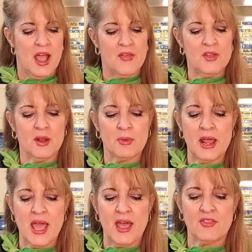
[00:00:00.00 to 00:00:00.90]
And then I'm going
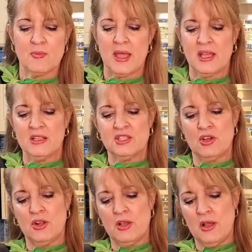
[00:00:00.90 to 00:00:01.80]
to add the baking
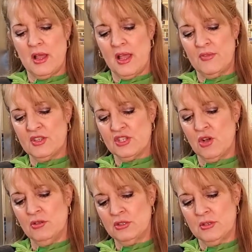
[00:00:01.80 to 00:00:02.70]
soda and the
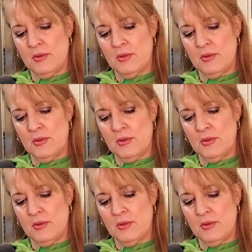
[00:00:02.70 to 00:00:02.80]
salt.